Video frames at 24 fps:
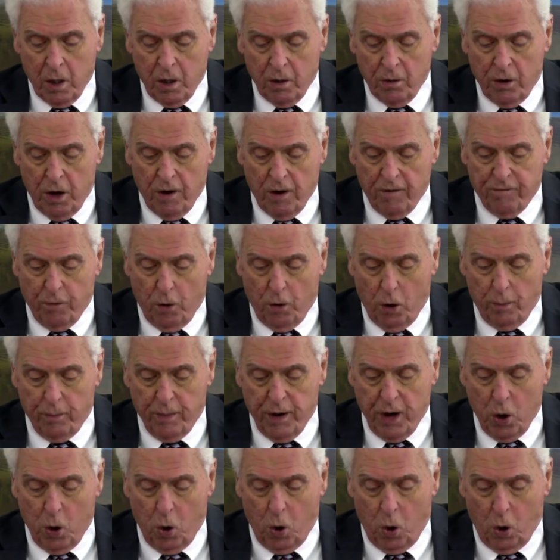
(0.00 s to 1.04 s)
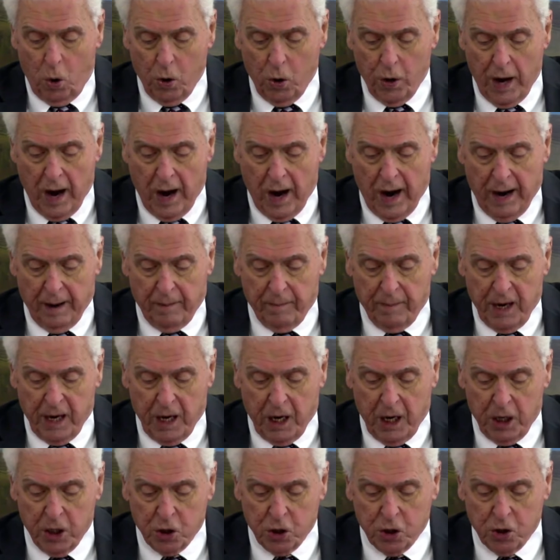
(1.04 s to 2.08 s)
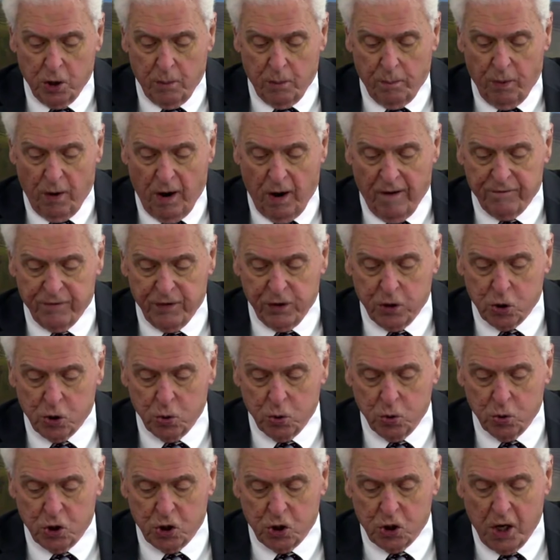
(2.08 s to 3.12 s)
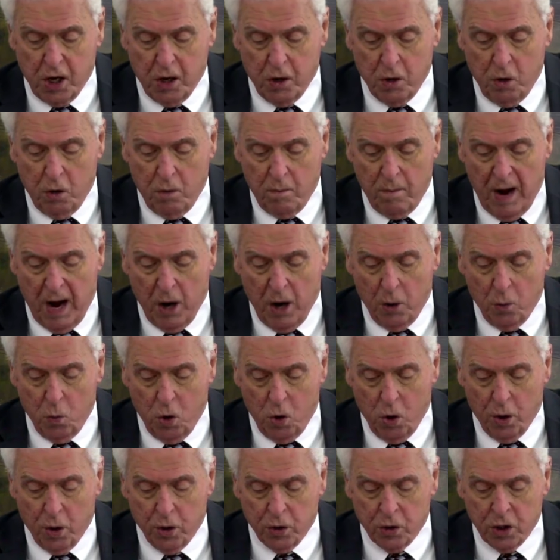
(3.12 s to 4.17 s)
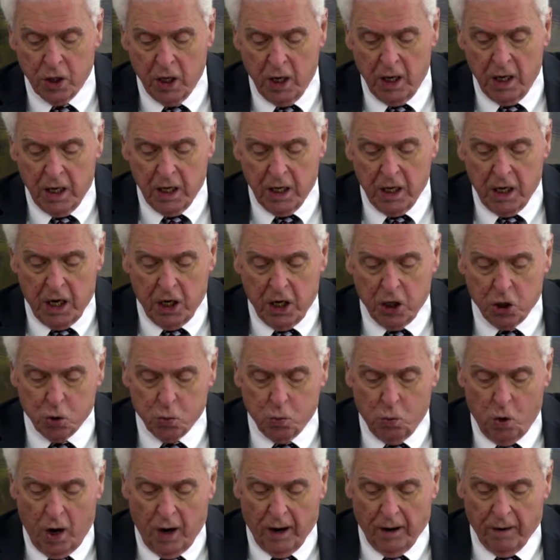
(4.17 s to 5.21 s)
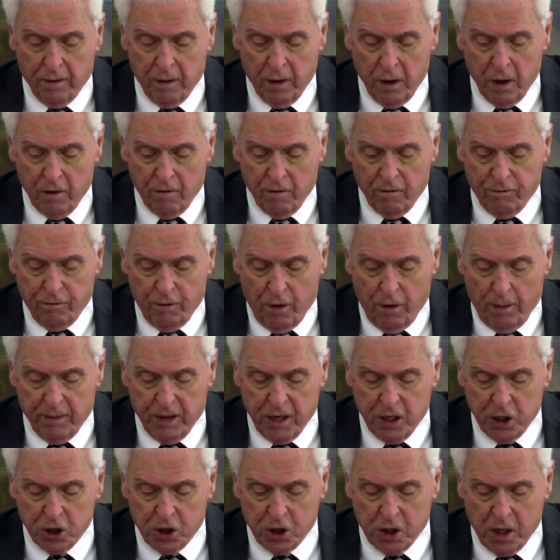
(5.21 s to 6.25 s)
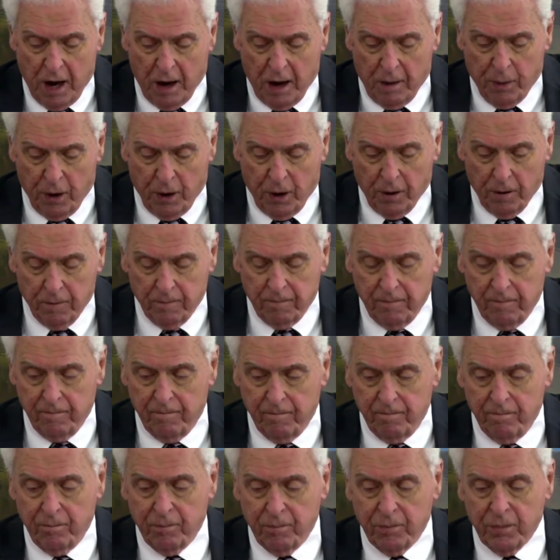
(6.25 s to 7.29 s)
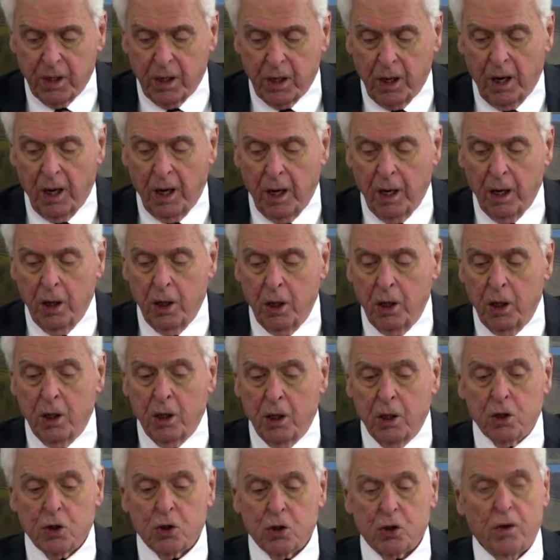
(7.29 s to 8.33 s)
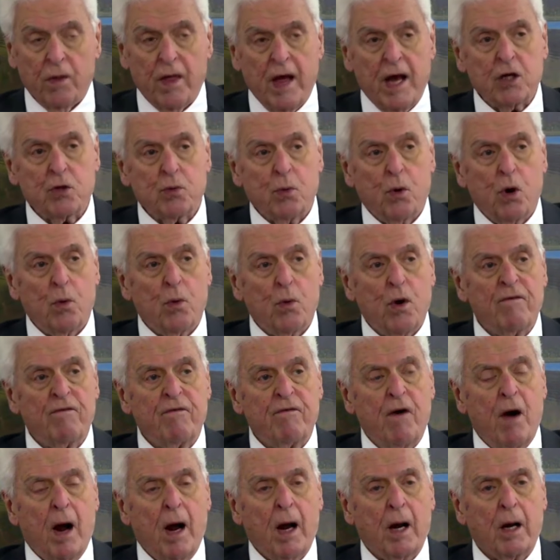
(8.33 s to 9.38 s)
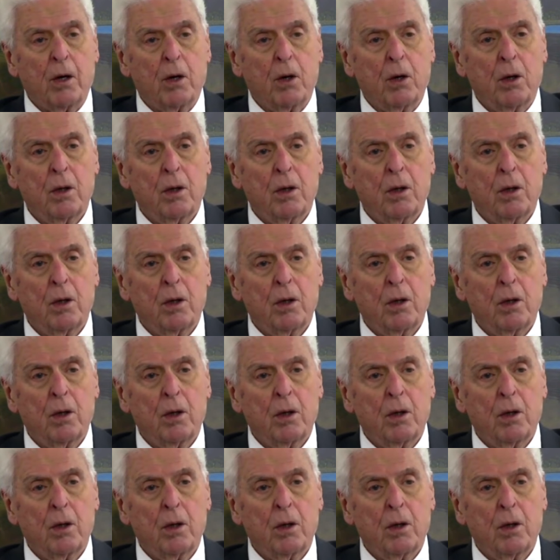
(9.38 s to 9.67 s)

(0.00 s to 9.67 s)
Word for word: Therefore, behold, I am against the prophets who steal my words, each one from his neighbor. Okay, so that's what we find.